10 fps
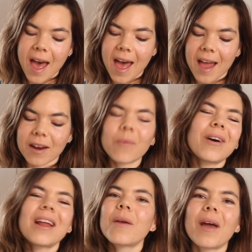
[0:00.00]
And
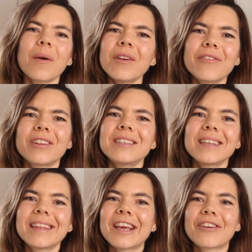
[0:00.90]
well, anyway, I would have
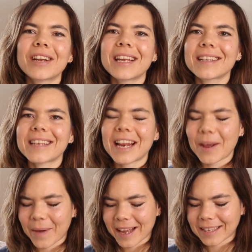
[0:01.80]
listed the ingredients
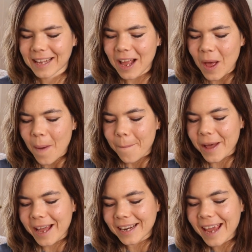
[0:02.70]
anyways.
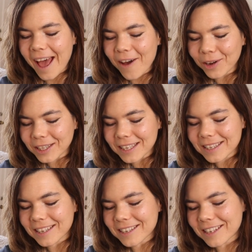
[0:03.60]
But yeah, oats
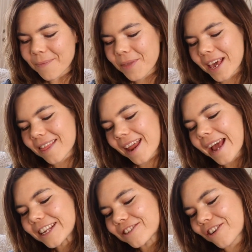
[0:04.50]
is still something that
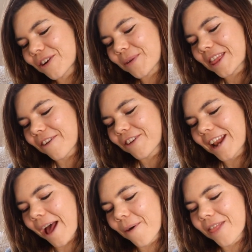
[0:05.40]
I struggle with every
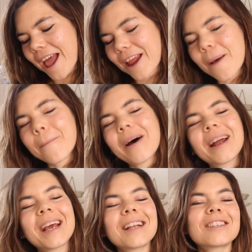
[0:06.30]
now and then,
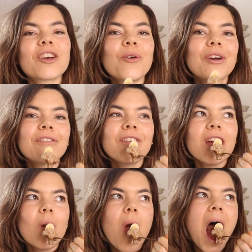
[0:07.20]
but it's so good for
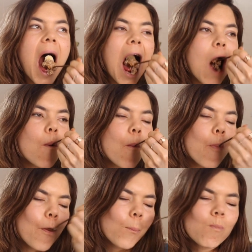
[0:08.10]
you.
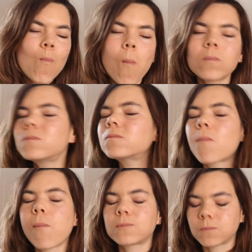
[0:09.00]

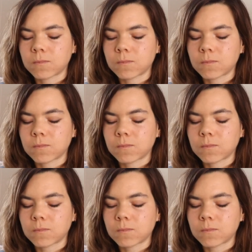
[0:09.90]
Mmm.